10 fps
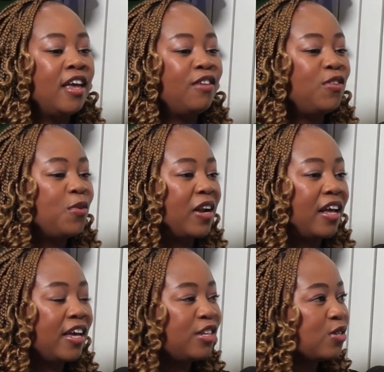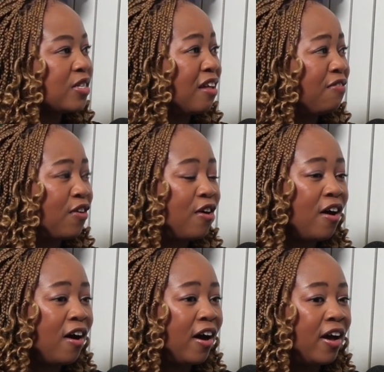If you want to get yourself a
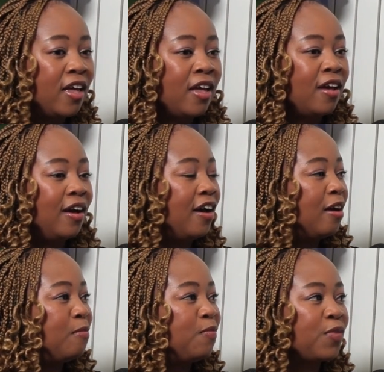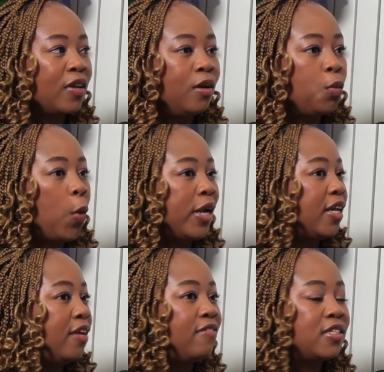car,
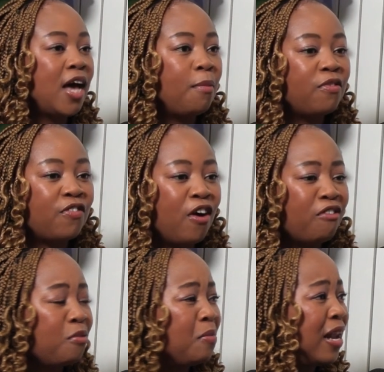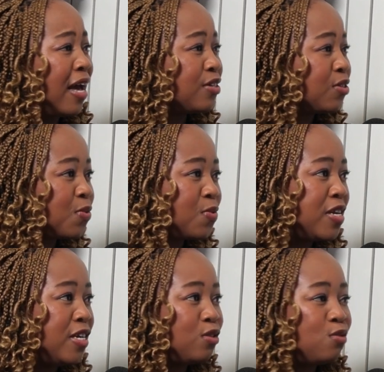whatever type of car, from
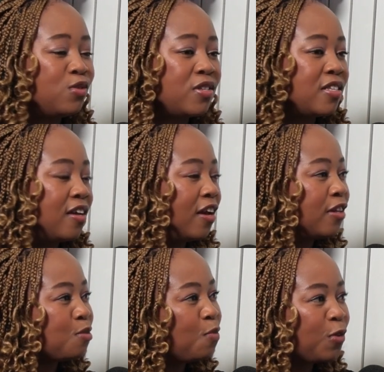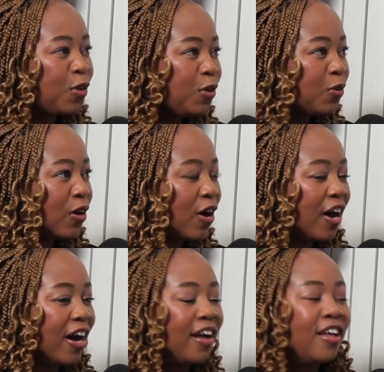luxury to just a small cute
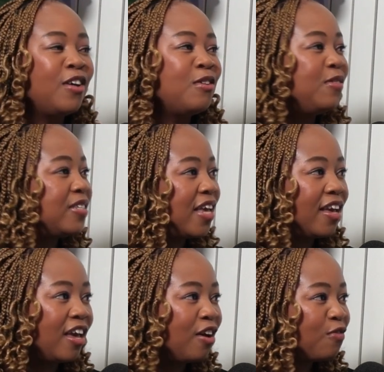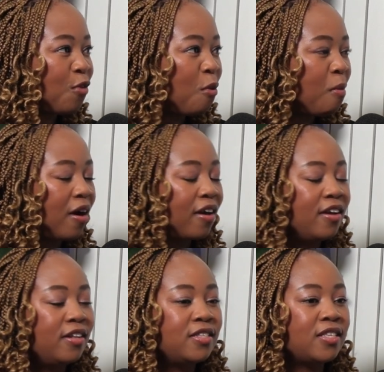car, we take care of all
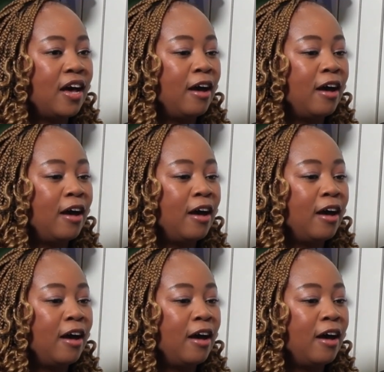markets.